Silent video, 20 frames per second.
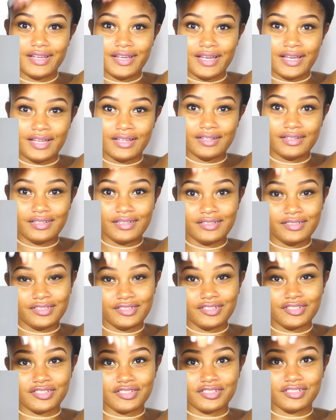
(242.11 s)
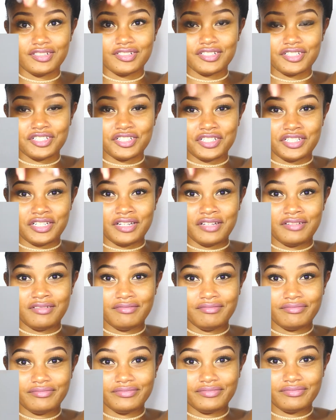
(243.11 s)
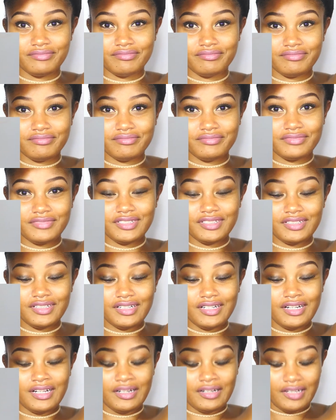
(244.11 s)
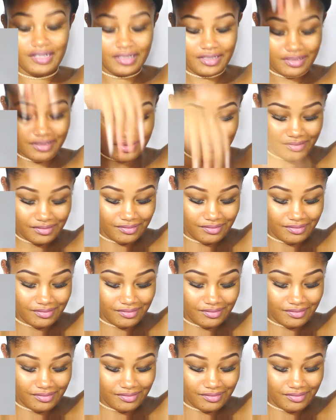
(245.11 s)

And it does shed a lot